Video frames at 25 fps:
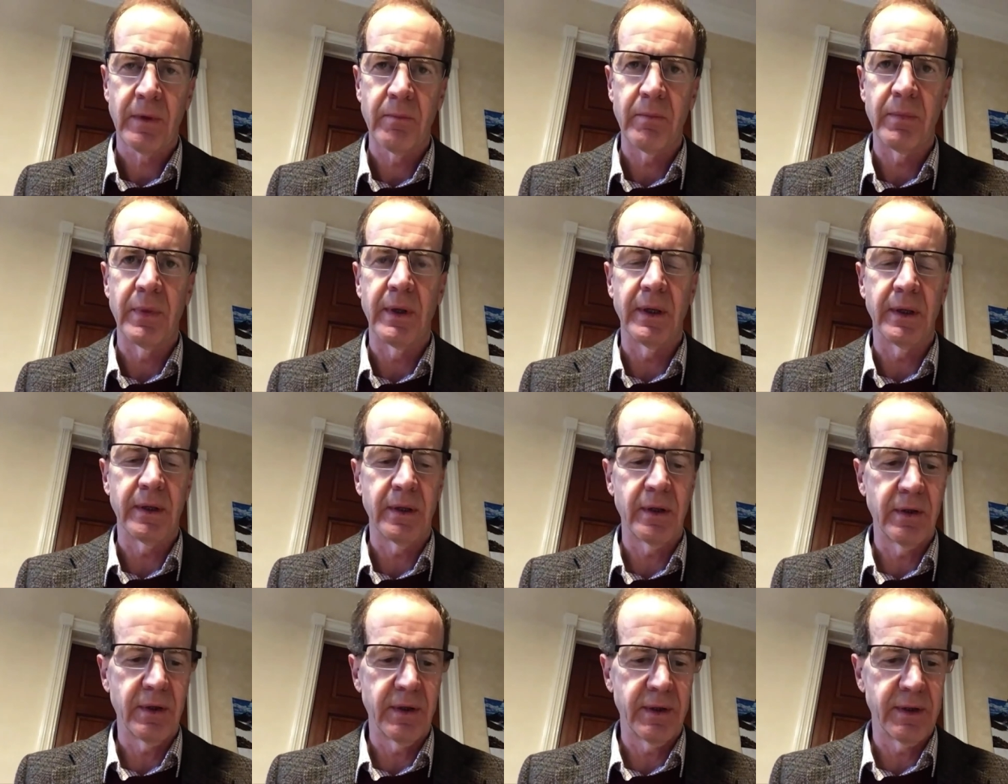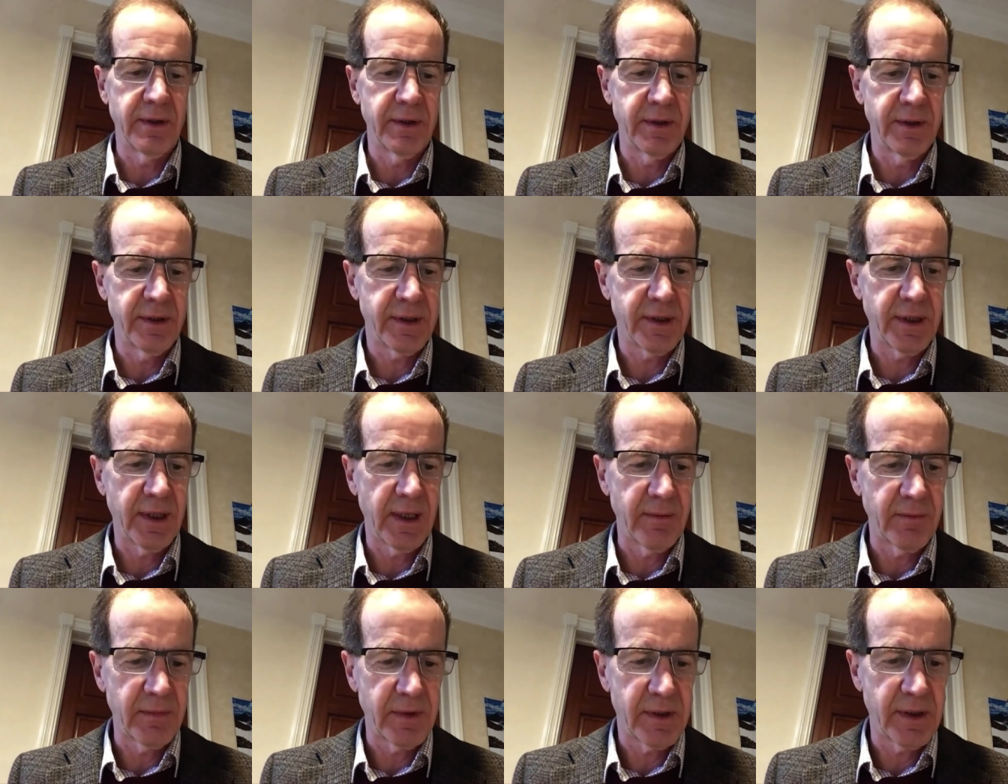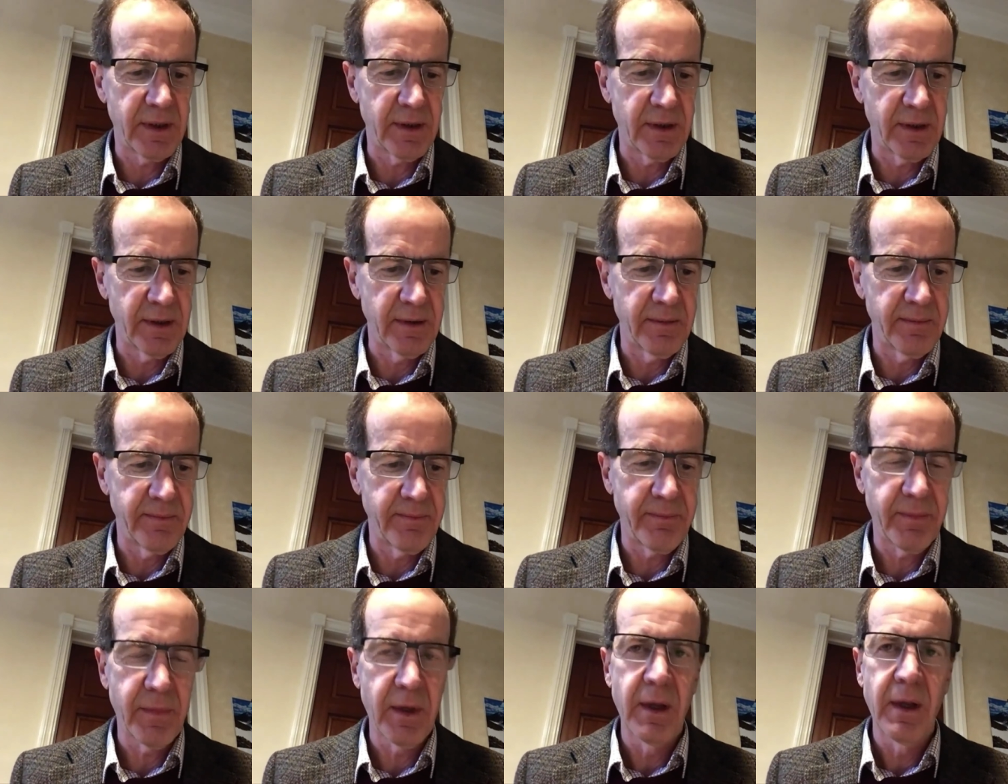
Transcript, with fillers: being heard at the same time.